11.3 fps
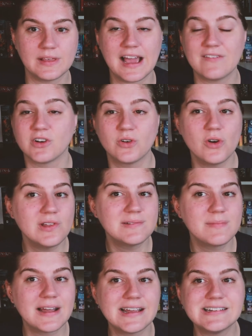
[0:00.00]
have a goal
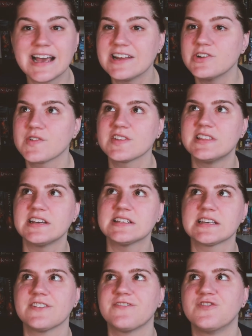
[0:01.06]
in mind. I don't even think it's
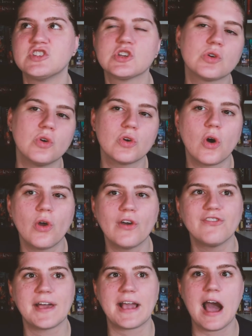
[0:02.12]
like a physical goal
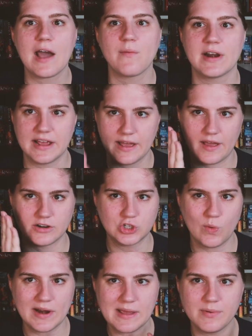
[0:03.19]
of like I want to hit
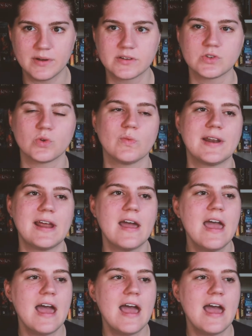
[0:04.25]
20 books or whatnot.